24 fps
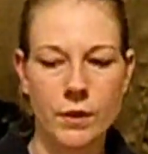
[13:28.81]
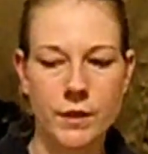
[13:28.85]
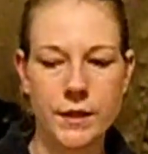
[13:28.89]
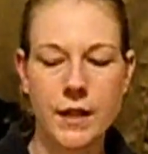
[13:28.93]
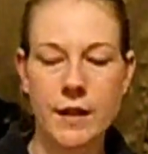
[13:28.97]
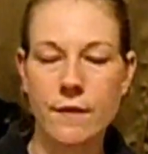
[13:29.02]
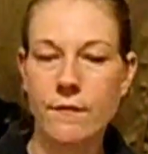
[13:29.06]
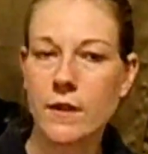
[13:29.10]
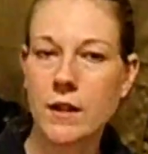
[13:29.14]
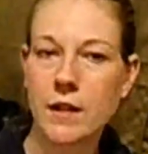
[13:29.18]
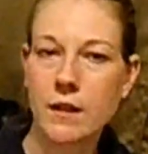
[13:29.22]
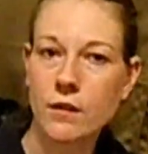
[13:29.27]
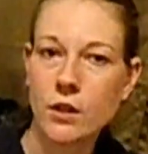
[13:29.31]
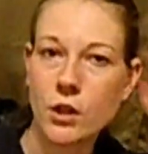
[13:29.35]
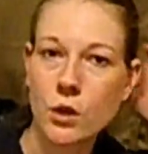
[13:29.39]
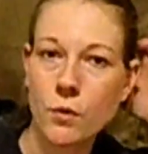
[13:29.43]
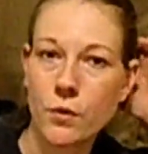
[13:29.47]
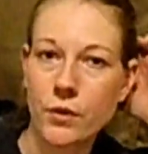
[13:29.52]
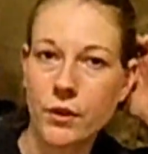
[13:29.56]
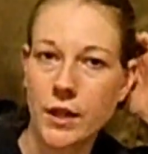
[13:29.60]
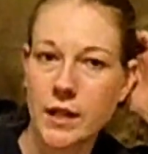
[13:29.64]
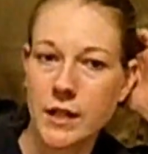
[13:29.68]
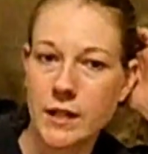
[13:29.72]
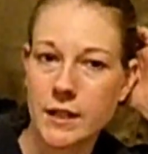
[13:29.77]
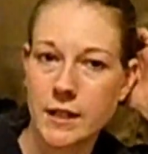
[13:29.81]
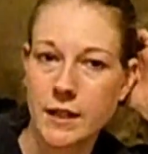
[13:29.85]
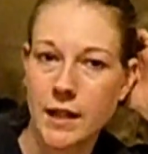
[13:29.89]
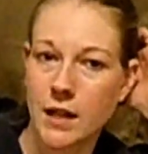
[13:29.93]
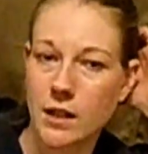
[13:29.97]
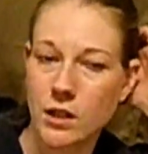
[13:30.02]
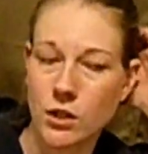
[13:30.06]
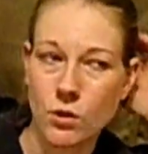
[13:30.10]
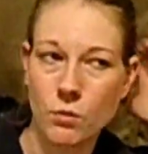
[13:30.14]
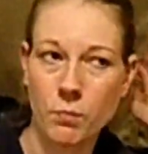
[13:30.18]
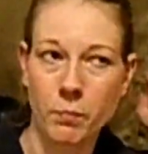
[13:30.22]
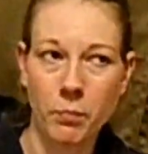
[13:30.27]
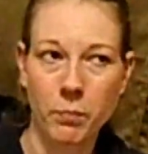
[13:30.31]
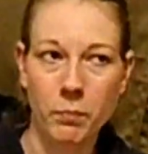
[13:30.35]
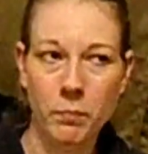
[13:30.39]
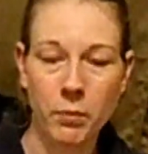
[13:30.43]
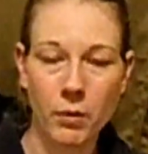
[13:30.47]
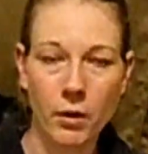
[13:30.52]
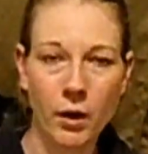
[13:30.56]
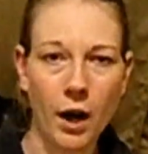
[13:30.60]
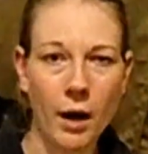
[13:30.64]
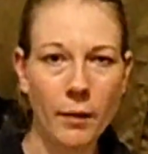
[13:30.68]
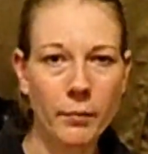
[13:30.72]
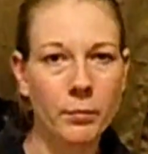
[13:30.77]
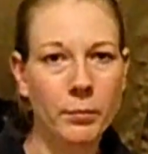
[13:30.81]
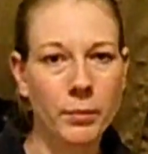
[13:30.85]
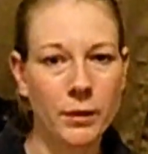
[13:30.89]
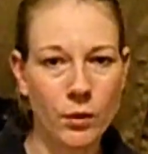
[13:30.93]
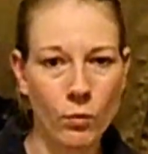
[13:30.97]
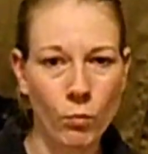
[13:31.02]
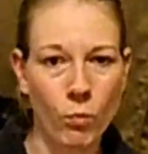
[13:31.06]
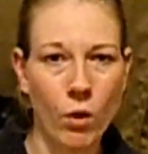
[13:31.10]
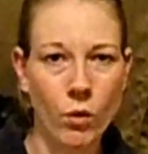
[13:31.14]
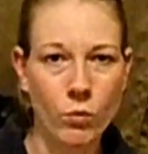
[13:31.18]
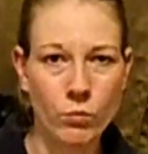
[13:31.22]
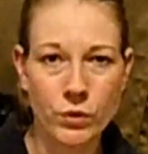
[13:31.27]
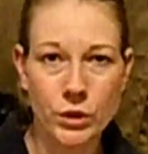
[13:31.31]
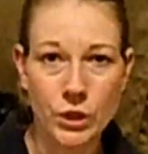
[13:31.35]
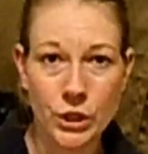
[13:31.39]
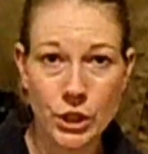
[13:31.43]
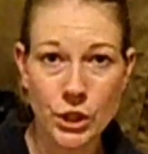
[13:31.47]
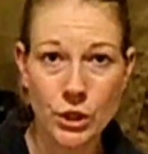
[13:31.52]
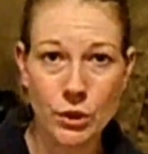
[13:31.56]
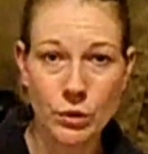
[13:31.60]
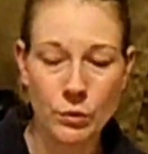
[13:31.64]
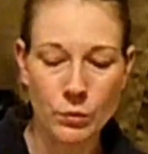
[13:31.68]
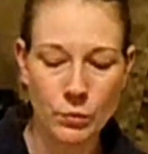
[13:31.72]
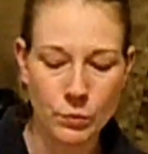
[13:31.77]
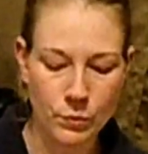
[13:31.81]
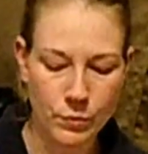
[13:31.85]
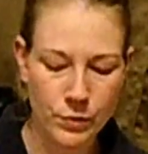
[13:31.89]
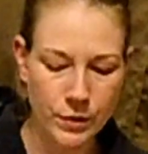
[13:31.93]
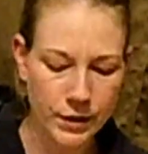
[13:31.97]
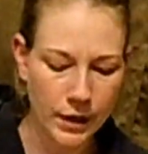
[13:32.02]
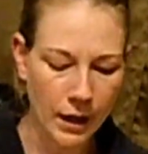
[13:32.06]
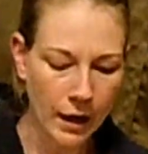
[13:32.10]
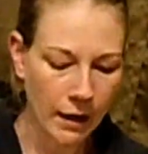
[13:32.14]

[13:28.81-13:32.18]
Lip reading: giving you things that you probably won't use.